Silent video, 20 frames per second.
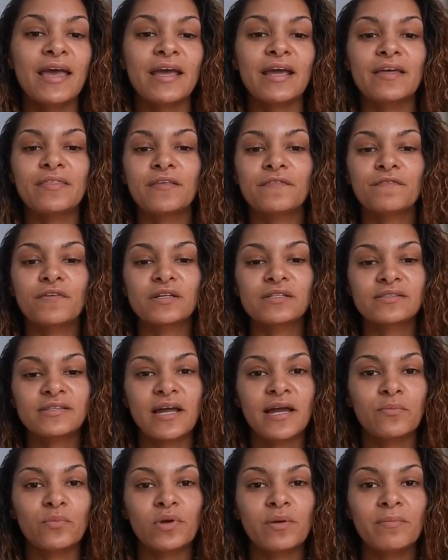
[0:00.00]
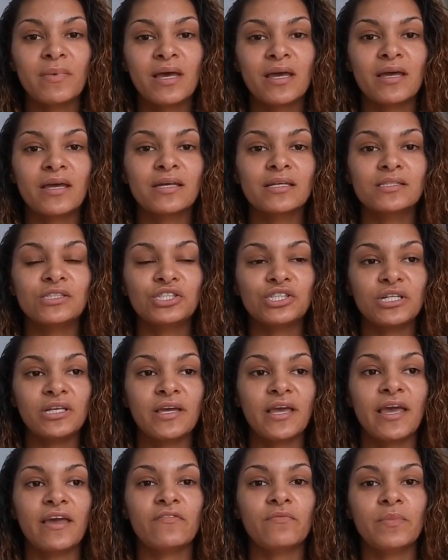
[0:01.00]
And the first time we met, she
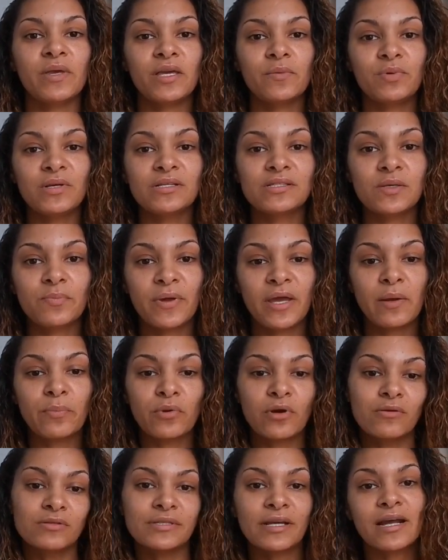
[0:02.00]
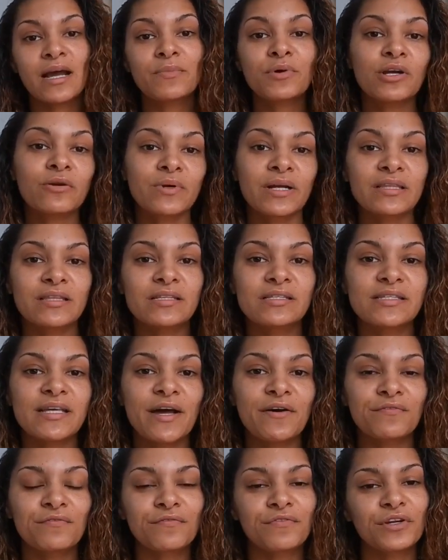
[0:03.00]
gave me a piece of paper and was like, I'm going to write this
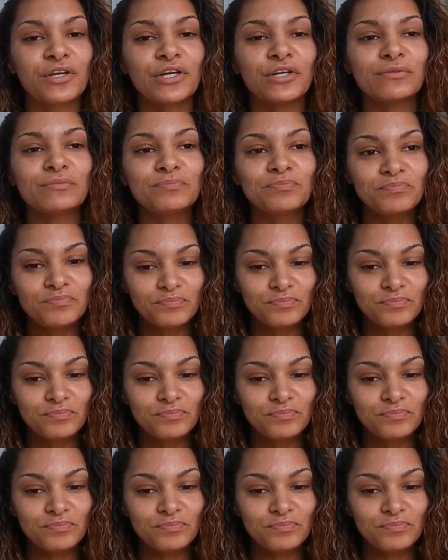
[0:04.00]
down for you.